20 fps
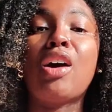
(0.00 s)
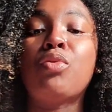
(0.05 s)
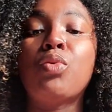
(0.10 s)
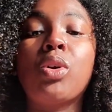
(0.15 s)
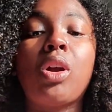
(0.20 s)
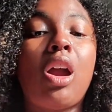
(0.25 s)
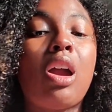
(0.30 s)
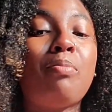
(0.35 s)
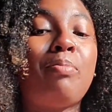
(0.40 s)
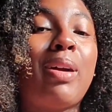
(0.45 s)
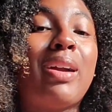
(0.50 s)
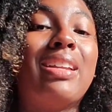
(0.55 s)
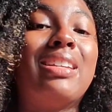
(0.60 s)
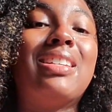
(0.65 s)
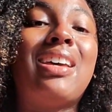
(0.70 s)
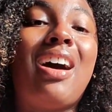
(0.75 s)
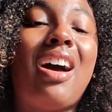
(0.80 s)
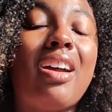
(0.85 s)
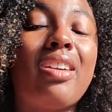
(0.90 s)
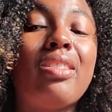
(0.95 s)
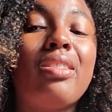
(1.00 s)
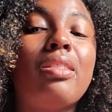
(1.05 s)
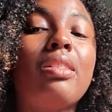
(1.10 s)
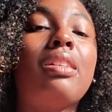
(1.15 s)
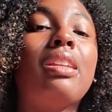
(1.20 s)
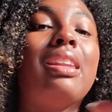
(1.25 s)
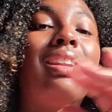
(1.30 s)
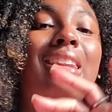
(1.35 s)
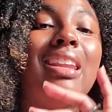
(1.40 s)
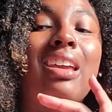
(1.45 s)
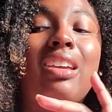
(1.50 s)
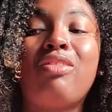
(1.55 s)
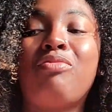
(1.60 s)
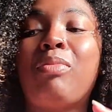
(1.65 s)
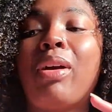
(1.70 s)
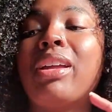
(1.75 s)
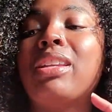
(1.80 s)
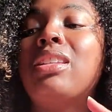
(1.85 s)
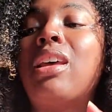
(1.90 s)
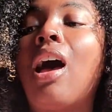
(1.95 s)
I worked hard my entire life.
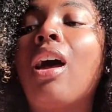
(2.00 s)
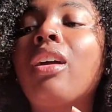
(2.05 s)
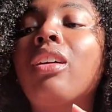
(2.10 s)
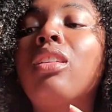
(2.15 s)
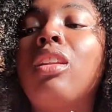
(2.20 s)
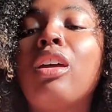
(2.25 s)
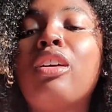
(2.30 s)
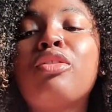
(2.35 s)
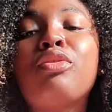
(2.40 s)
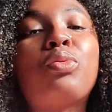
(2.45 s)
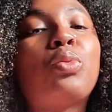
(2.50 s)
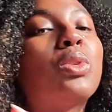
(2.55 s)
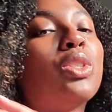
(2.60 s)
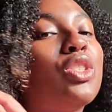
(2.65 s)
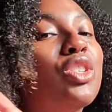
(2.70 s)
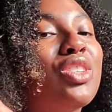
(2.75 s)
My entire life was